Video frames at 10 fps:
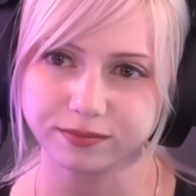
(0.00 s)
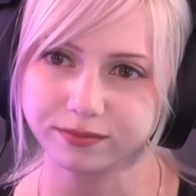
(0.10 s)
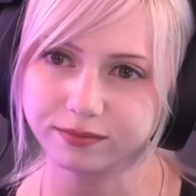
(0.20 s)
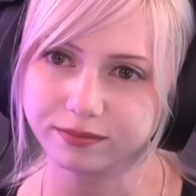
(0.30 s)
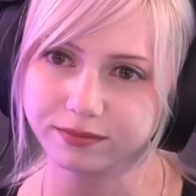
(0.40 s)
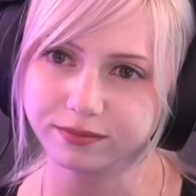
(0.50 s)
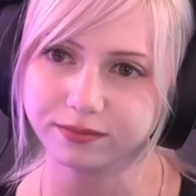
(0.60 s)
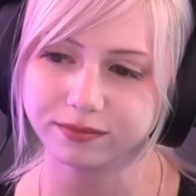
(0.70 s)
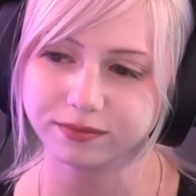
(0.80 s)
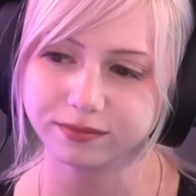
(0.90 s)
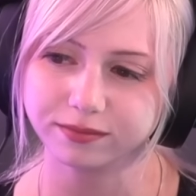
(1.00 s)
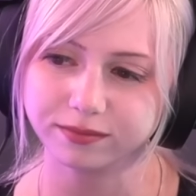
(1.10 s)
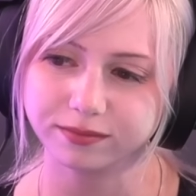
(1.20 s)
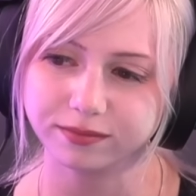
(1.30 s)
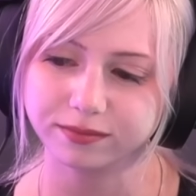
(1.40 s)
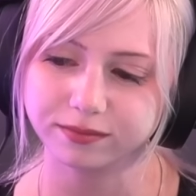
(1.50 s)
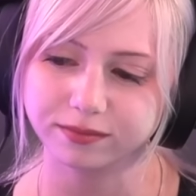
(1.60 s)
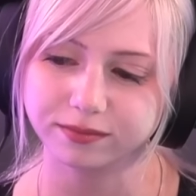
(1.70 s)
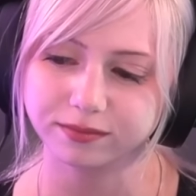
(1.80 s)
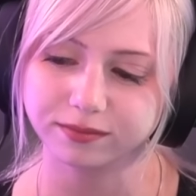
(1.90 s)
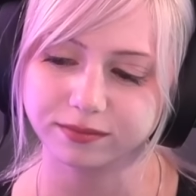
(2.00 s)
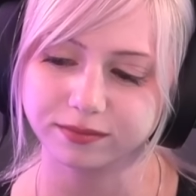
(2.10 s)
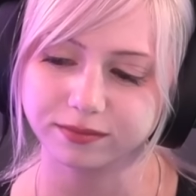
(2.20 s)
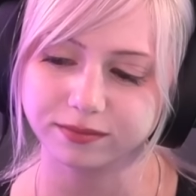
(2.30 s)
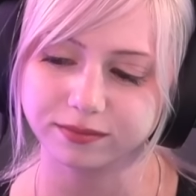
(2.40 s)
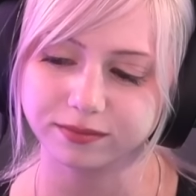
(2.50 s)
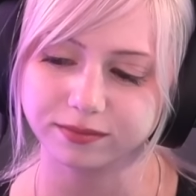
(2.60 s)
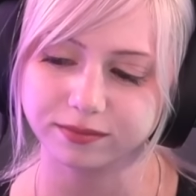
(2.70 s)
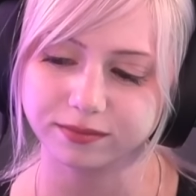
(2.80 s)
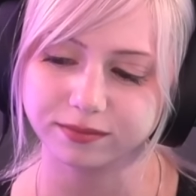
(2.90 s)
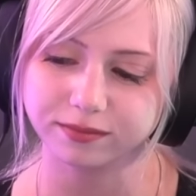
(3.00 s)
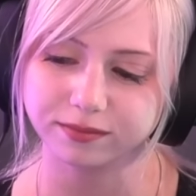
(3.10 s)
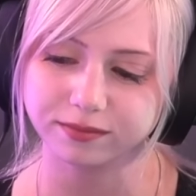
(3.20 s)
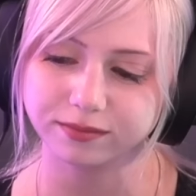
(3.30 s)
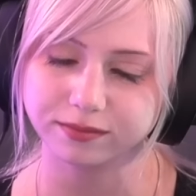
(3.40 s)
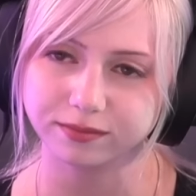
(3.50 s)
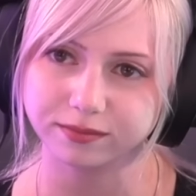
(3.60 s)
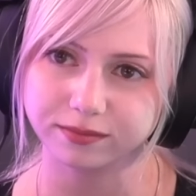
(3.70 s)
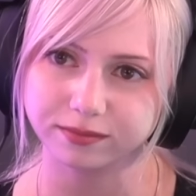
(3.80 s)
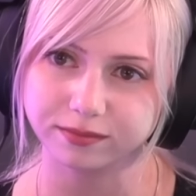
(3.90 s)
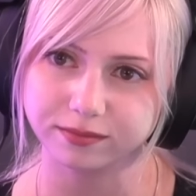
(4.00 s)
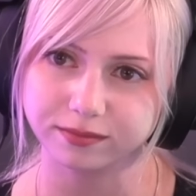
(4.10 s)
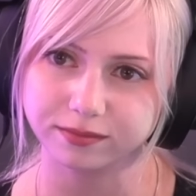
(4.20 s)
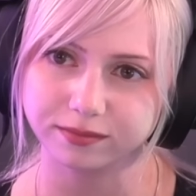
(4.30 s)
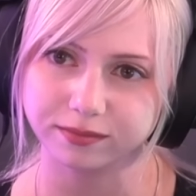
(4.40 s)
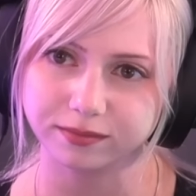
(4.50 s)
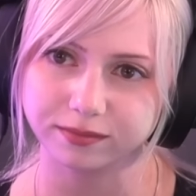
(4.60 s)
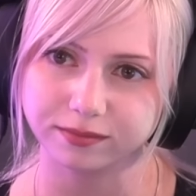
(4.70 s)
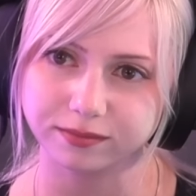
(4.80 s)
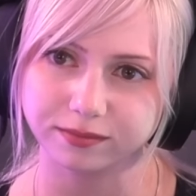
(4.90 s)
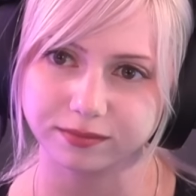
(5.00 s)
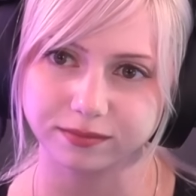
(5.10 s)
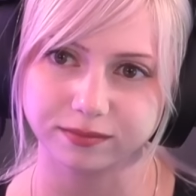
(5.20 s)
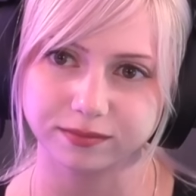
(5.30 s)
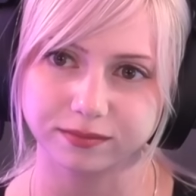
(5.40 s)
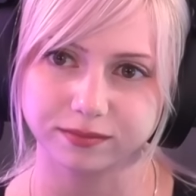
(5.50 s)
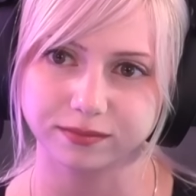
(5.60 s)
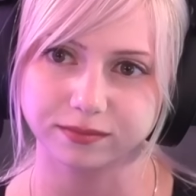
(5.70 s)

(silent)